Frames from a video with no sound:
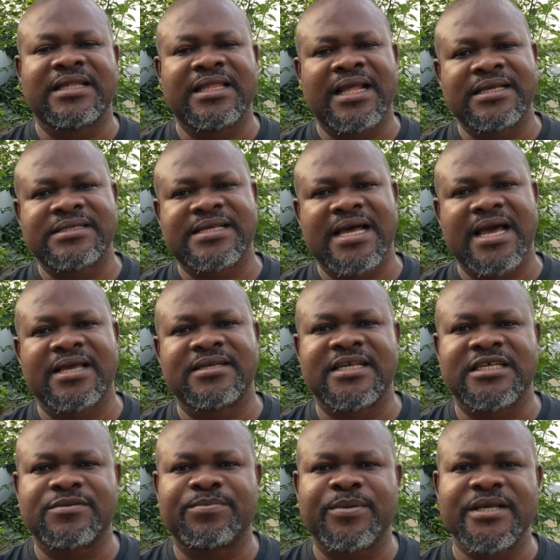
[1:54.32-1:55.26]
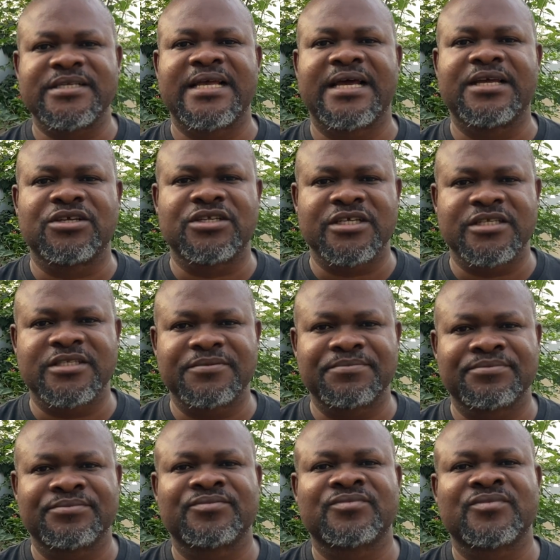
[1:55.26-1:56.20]
land size, the space that you need
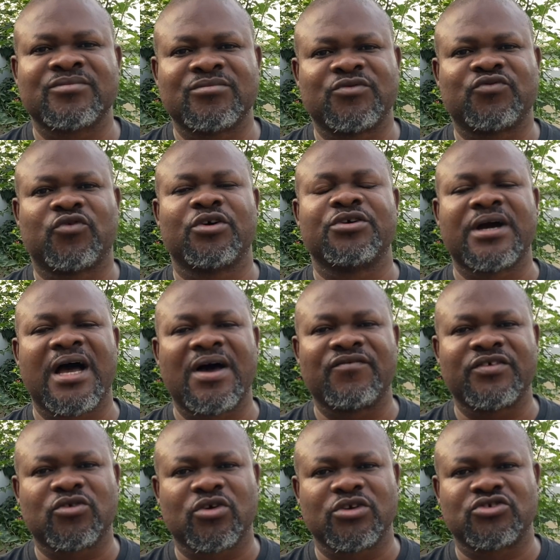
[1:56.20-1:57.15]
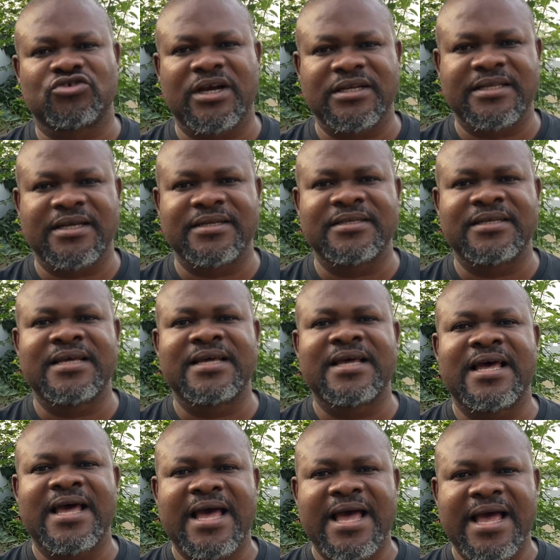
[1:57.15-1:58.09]
before you have it constructed,
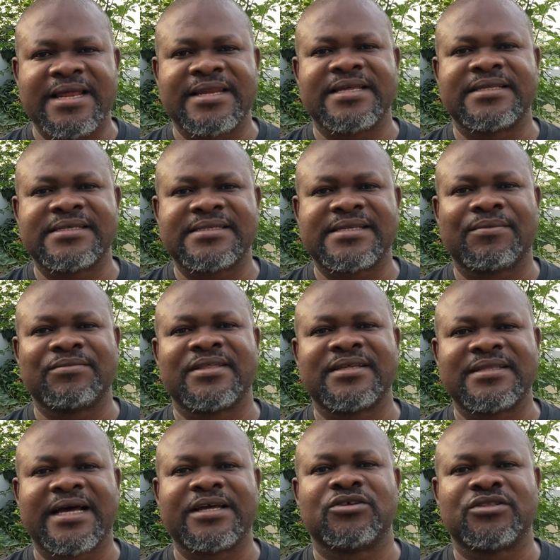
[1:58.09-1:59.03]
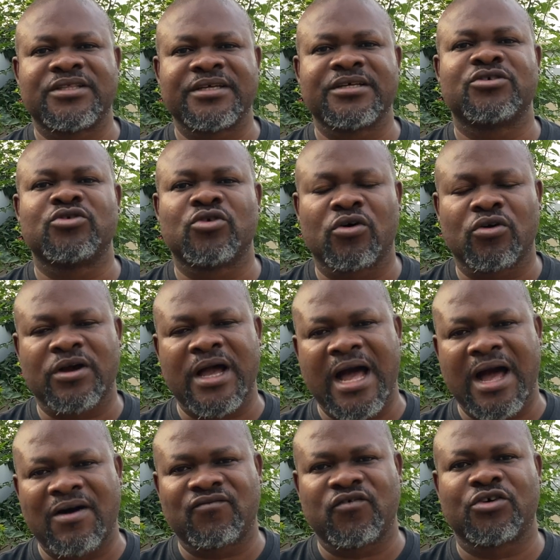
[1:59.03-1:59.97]
and is it something that you think you
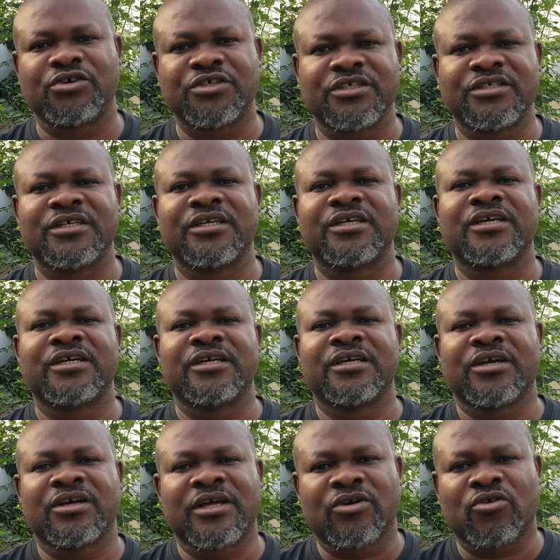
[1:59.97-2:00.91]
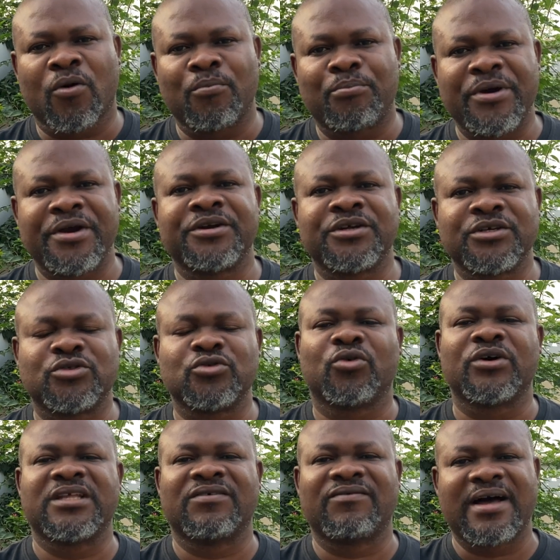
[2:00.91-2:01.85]
can afford, comparing it to
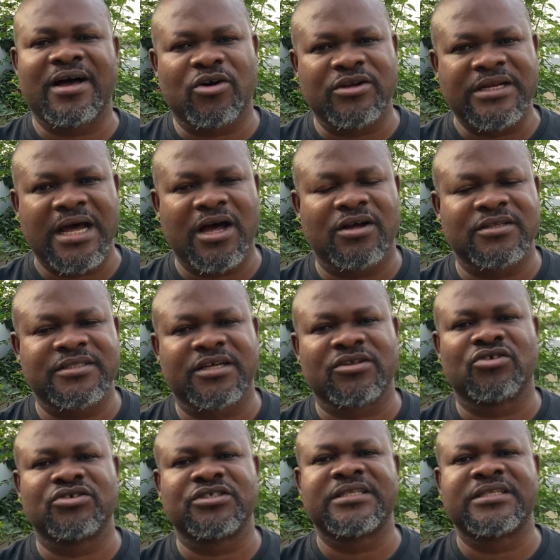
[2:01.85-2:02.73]
whatever other technology